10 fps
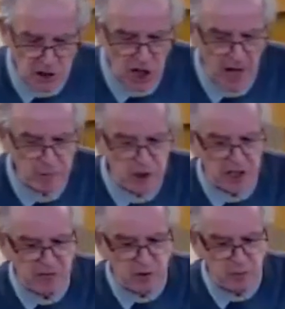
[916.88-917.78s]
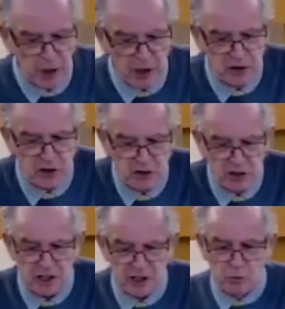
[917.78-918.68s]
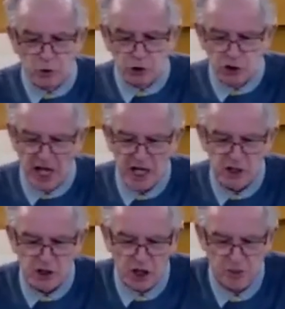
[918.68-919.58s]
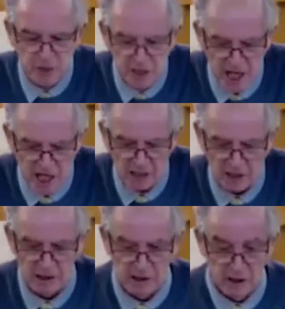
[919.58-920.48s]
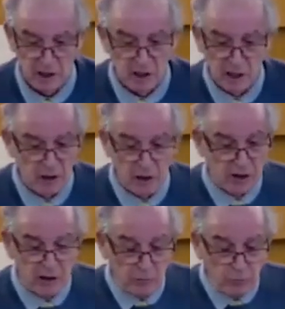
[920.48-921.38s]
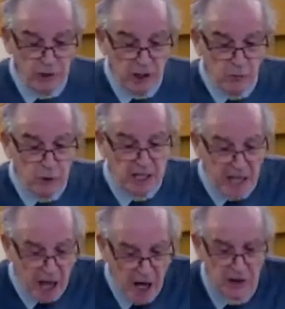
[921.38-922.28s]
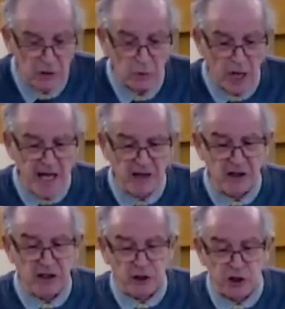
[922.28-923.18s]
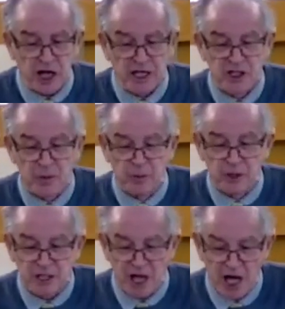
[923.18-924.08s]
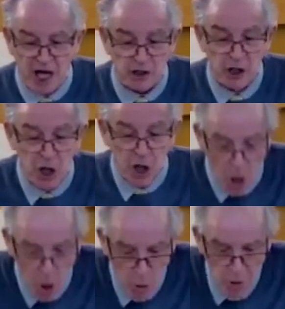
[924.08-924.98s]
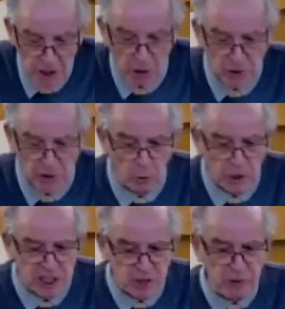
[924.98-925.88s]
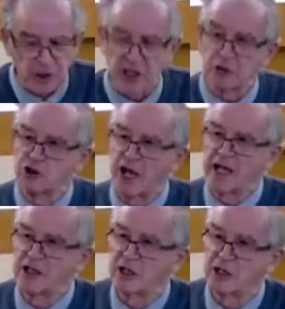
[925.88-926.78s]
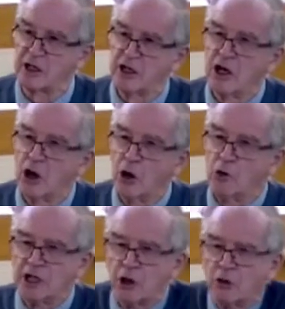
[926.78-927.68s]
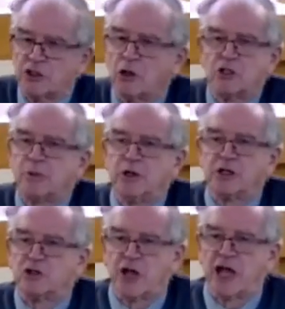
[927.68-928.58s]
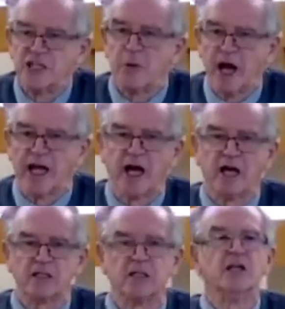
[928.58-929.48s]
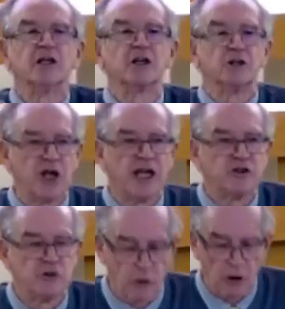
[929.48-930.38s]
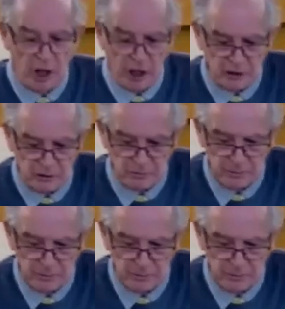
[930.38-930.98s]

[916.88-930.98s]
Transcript: time she gives birth, she thinks she will change her husband's heart. You know, we can't do anything to change somebody's heart. Only God's Holy Spirit can change it. Only God's Holy Spirit can change my heart, can change your heart.